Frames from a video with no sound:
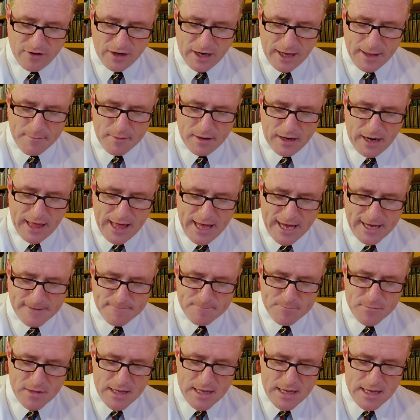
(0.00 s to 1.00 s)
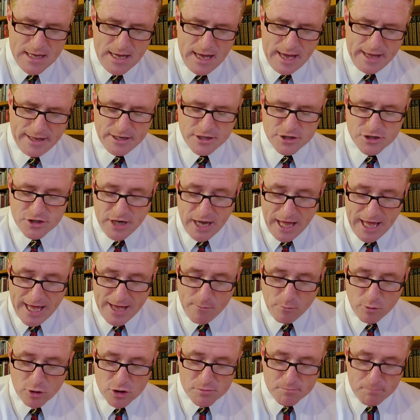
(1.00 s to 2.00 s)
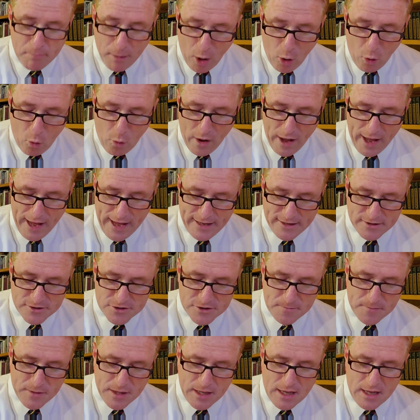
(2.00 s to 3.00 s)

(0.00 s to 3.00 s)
Elimelech, and his name was Boaz.